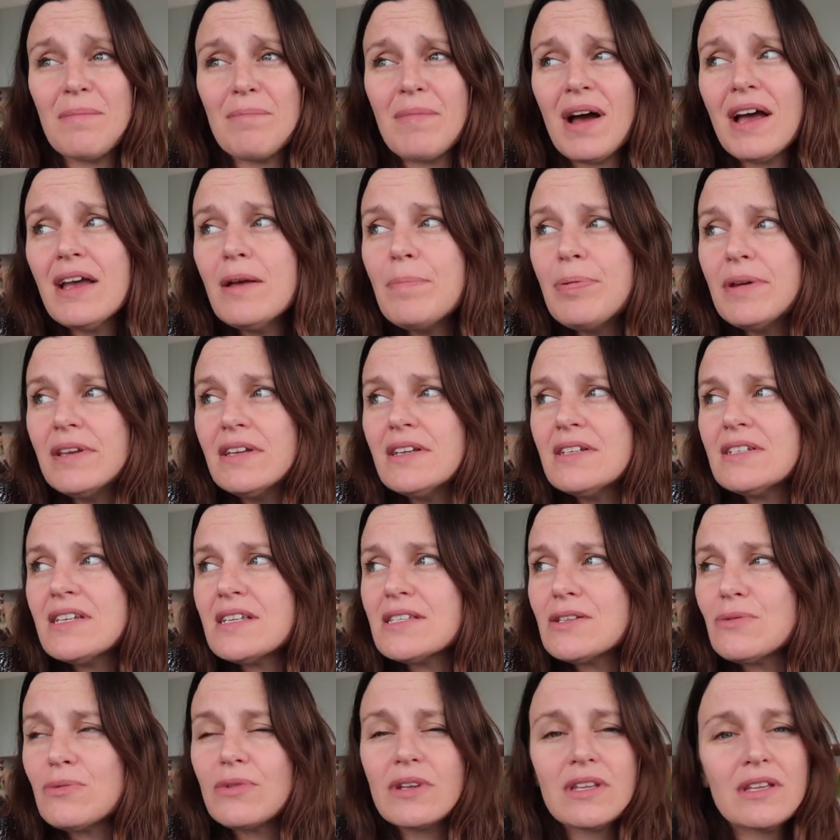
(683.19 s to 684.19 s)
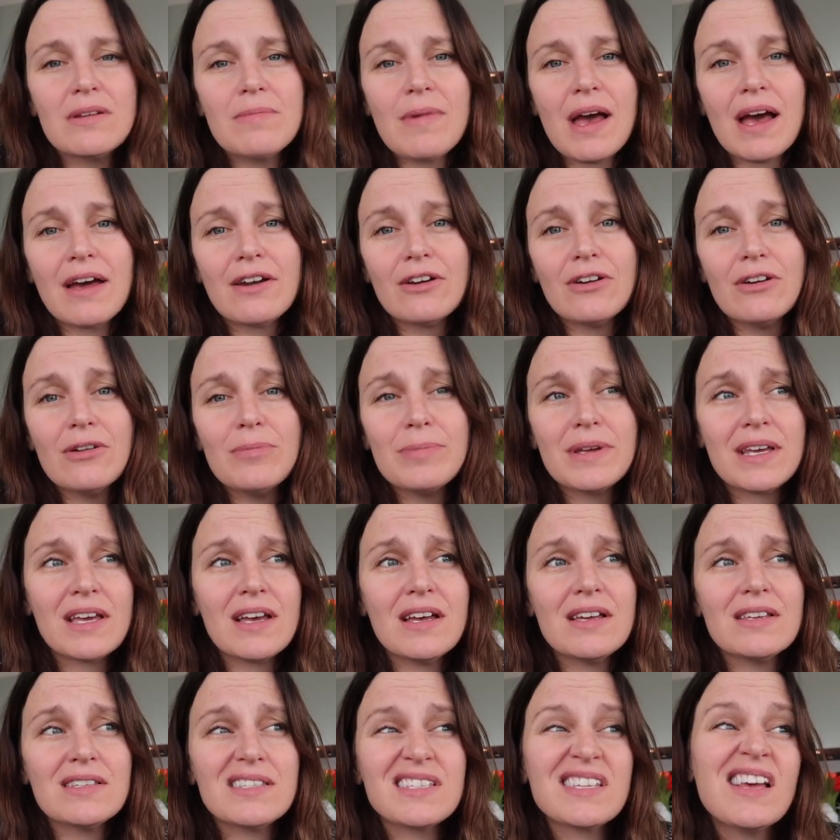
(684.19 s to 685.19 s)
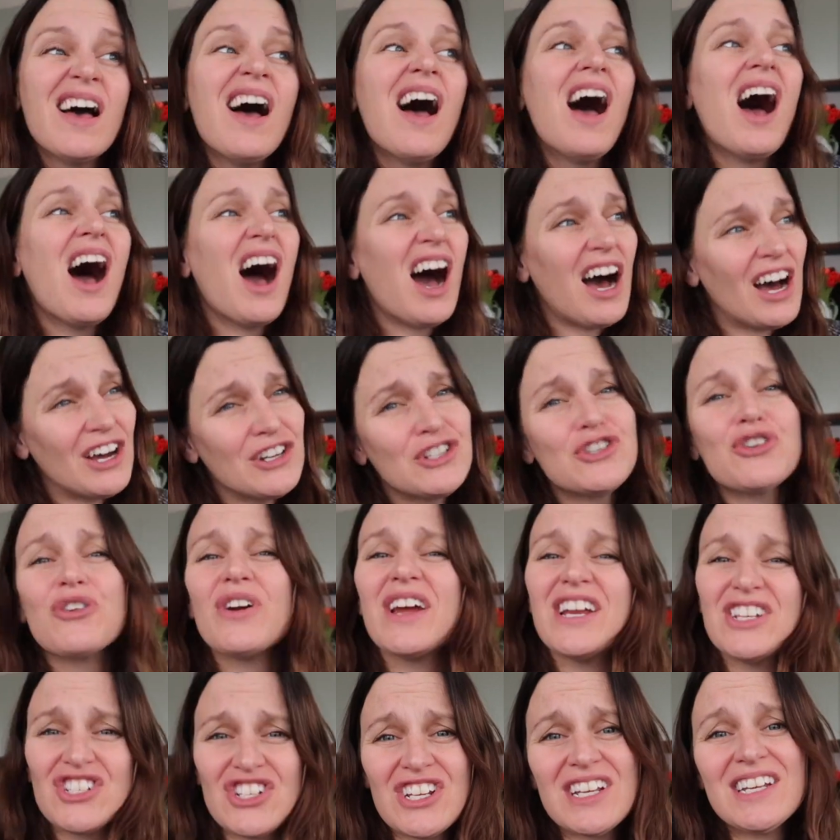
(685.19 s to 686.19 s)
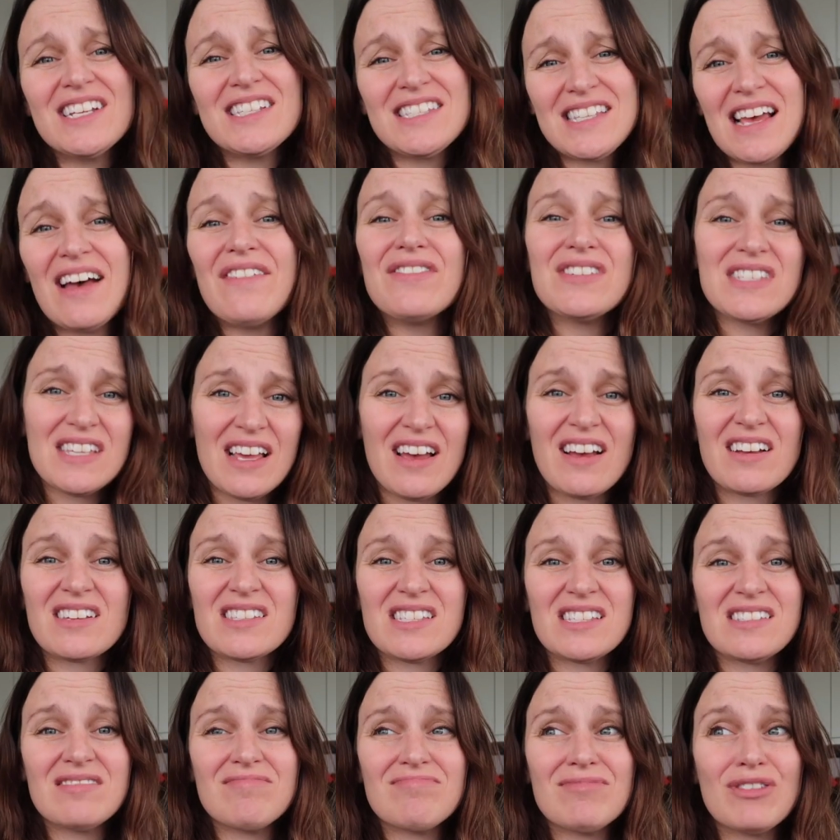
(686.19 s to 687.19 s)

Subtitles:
My opinion doesn't really matter because underage kids have sex.